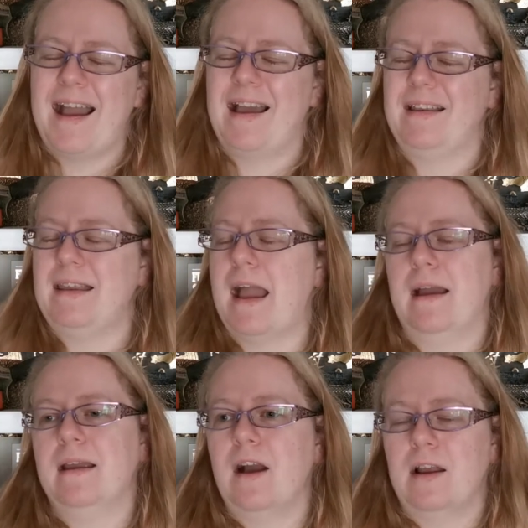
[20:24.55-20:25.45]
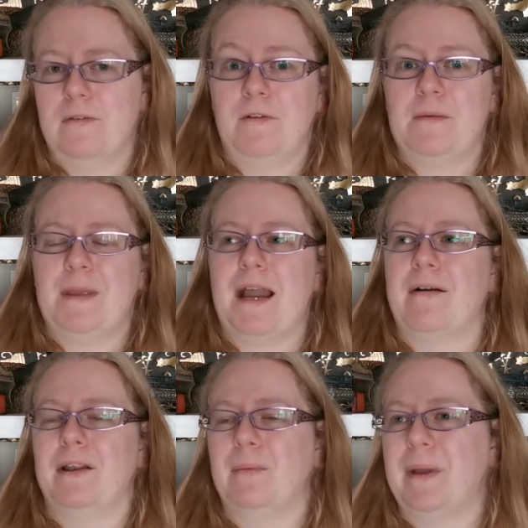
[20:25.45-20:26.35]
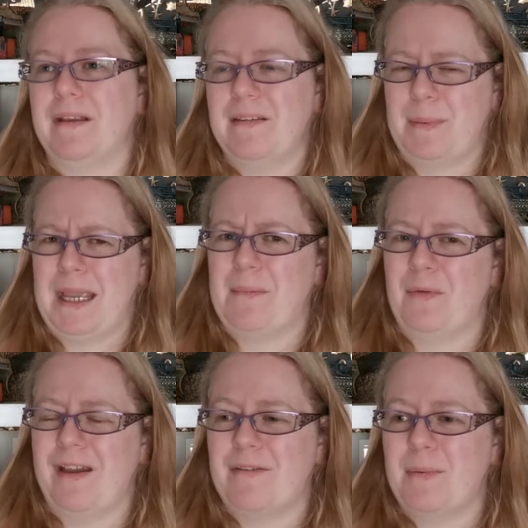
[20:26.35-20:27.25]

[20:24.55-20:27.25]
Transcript: And yeah, it kind of freaked me out a little bit to begin with,